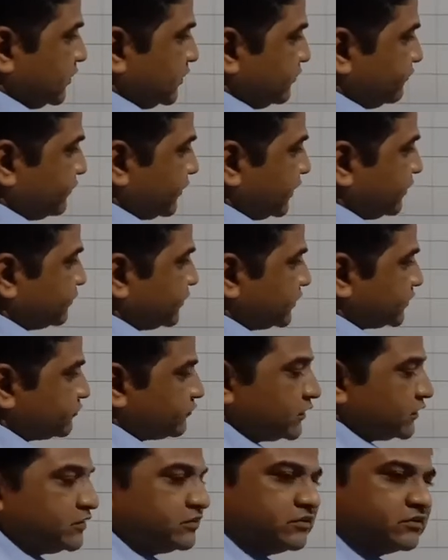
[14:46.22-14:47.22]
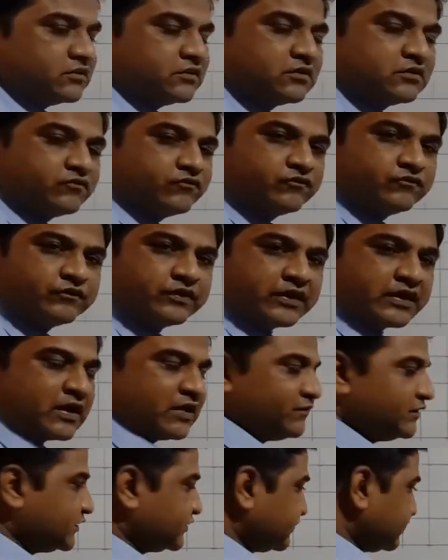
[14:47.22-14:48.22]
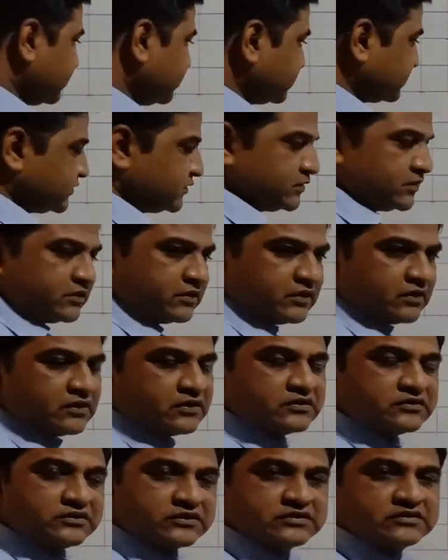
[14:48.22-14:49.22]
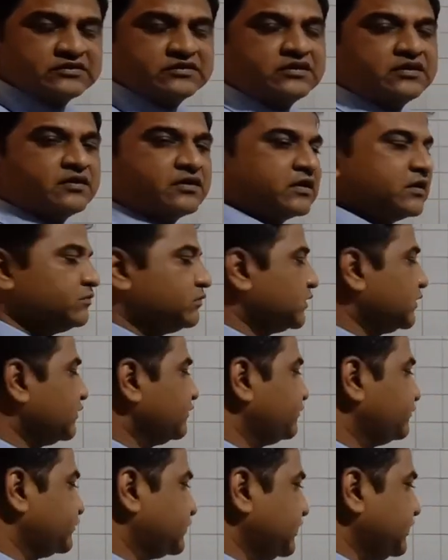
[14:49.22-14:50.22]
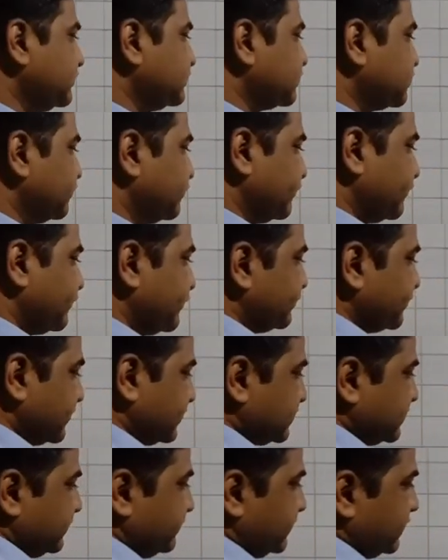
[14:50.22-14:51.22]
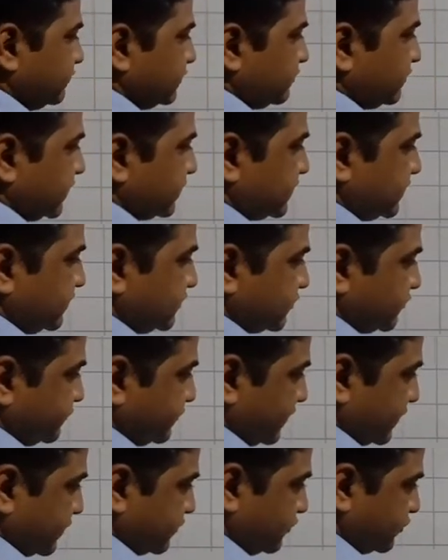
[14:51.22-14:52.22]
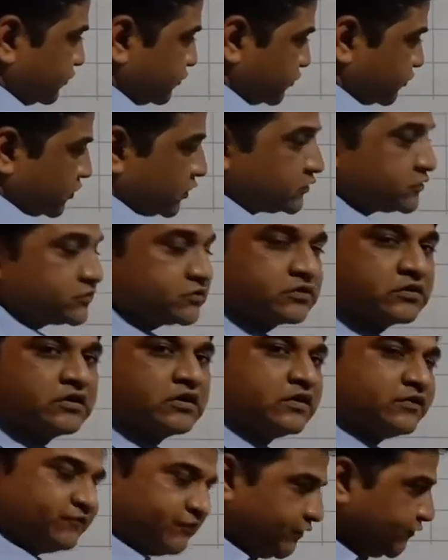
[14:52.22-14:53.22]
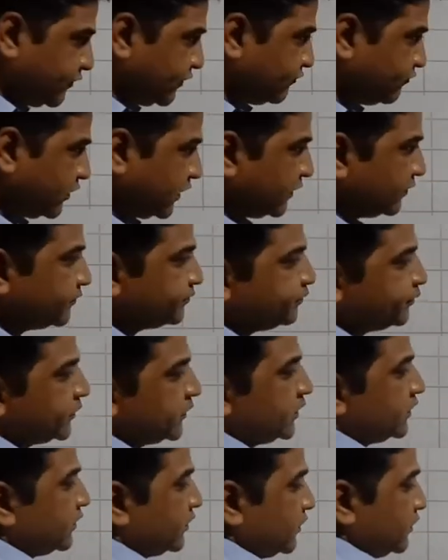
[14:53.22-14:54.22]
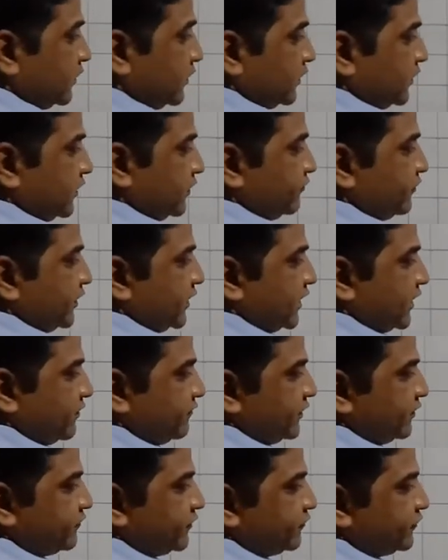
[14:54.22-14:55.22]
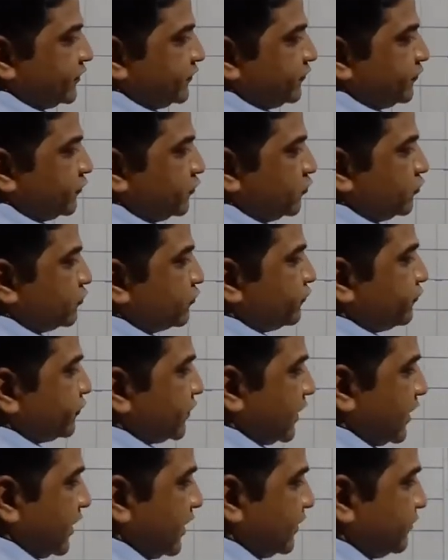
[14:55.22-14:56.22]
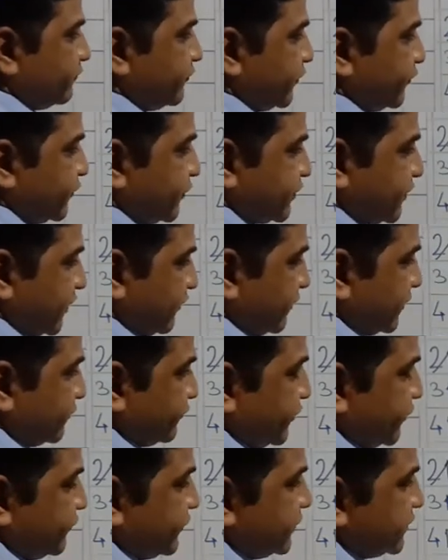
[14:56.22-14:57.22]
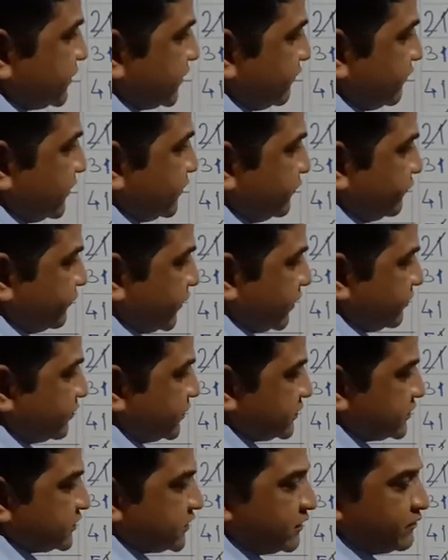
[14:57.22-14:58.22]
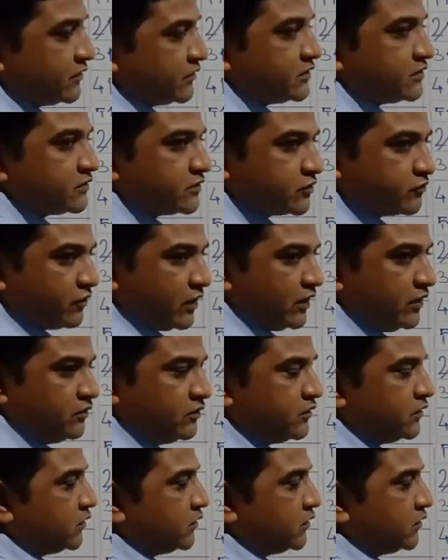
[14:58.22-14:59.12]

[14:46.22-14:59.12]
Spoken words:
5 plus 1. We are having 6. 6 is in a table of 3. So 51 is divisible by 3. So we are going to cross 51. Then we are having 54 and 57. 57, 5 plus 7, 12.